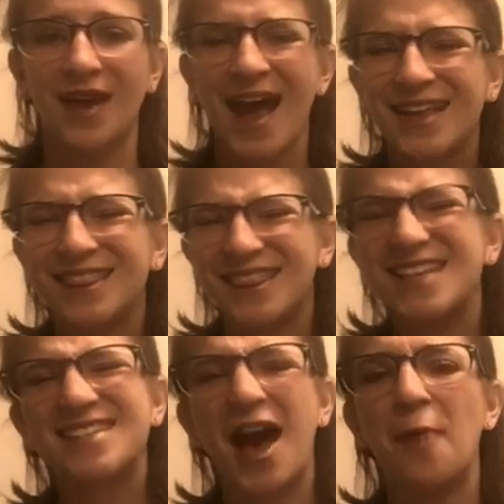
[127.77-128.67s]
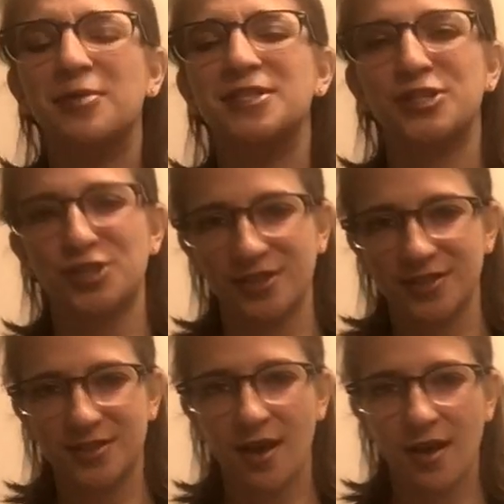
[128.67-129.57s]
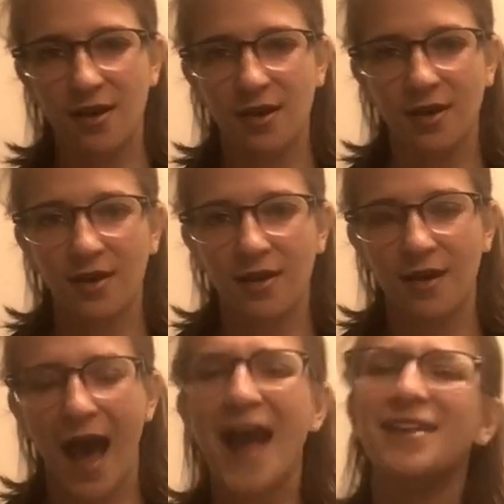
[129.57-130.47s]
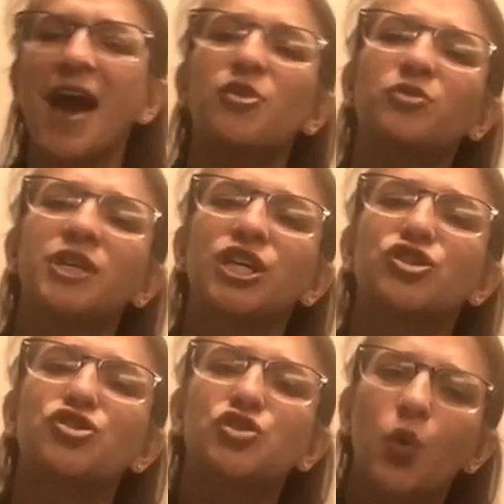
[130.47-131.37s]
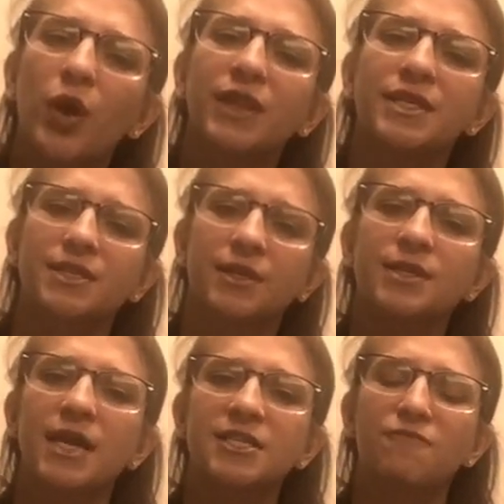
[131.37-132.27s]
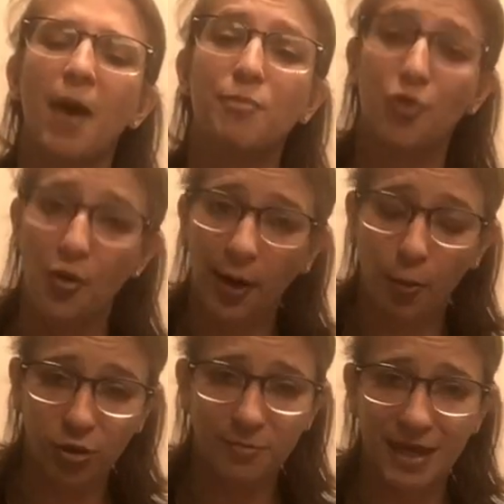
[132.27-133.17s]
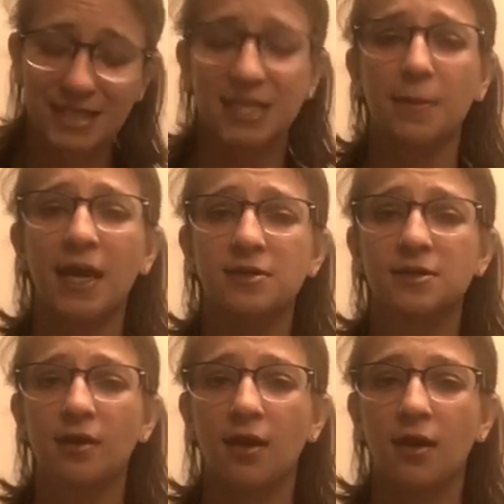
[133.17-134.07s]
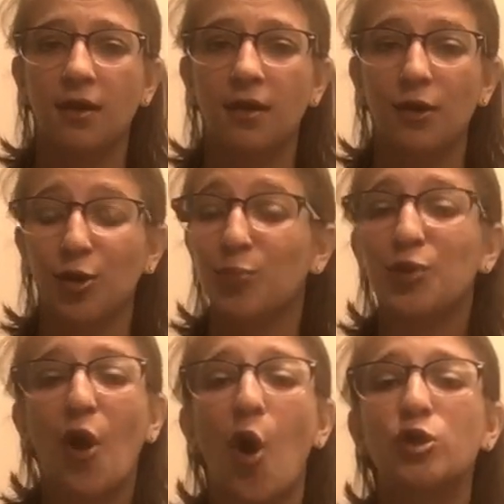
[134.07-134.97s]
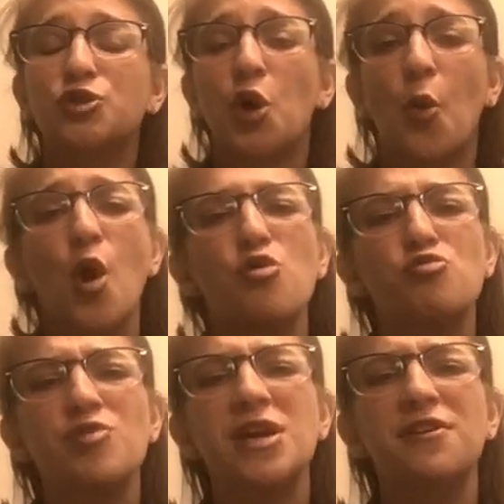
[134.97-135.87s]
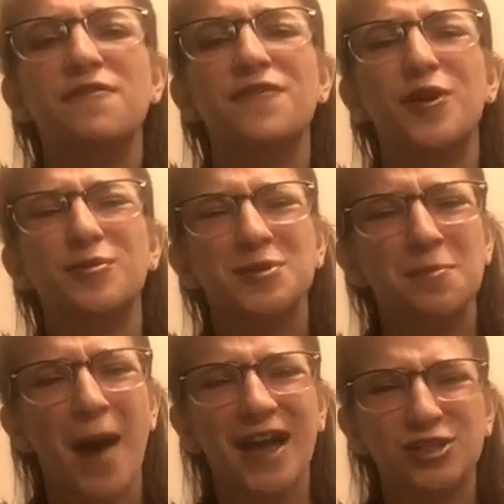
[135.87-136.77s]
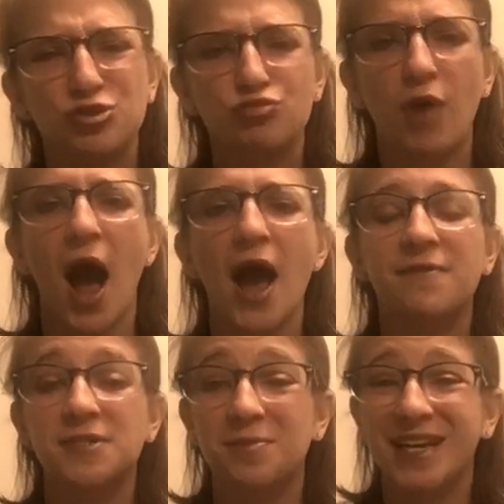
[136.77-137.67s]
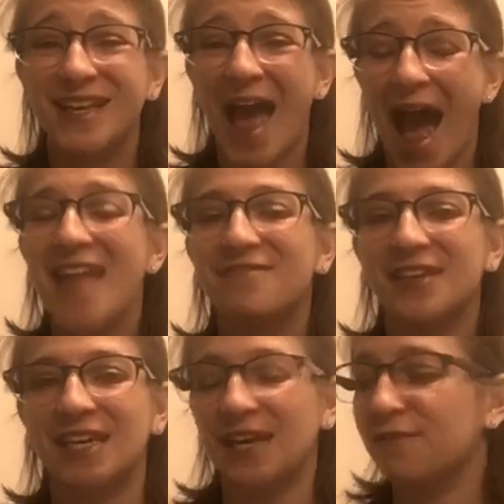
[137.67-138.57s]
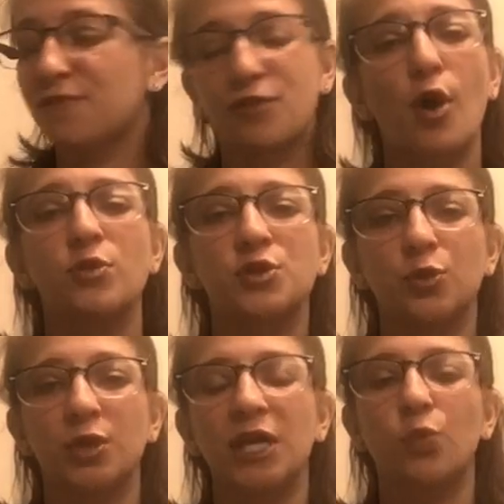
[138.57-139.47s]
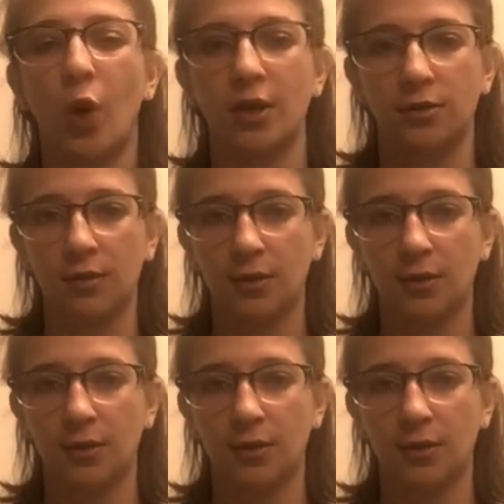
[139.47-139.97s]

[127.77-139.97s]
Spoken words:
At these competitions, I not only enjoyed the success of my program with my teammates, but also reconfirmed my drive to be an advocate for those who need one.